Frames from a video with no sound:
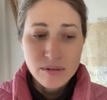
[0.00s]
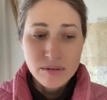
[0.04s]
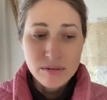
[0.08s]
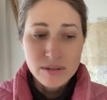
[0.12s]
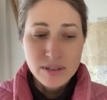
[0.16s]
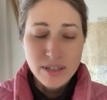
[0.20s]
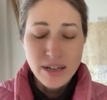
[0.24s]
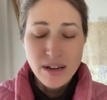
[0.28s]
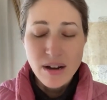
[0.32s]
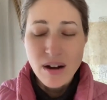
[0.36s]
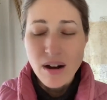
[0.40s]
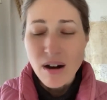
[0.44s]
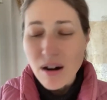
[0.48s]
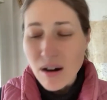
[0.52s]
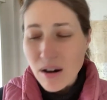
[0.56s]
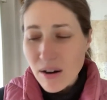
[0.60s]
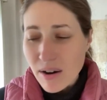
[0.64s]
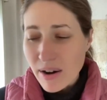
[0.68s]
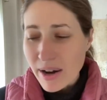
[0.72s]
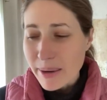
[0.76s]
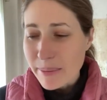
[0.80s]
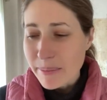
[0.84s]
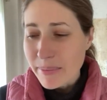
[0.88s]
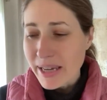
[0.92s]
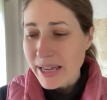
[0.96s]
say,
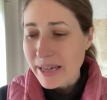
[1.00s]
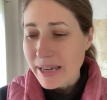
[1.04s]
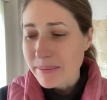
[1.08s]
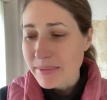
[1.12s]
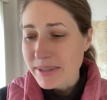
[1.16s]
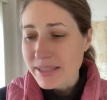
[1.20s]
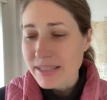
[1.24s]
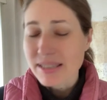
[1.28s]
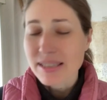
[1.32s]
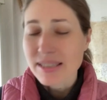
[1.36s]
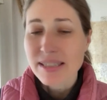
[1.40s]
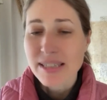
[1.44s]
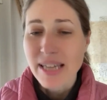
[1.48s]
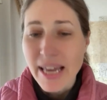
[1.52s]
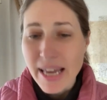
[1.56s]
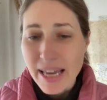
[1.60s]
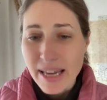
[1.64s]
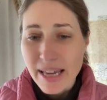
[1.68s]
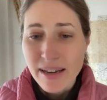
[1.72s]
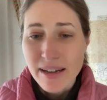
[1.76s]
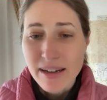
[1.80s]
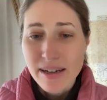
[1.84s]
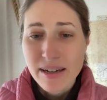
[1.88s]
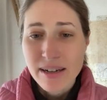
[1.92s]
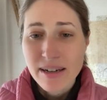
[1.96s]
oh, I made a
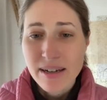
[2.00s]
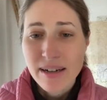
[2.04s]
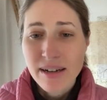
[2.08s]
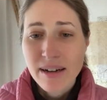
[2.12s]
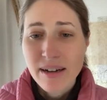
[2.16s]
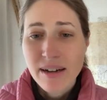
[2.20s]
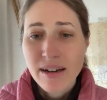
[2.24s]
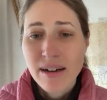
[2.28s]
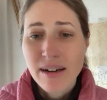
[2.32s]
mistake.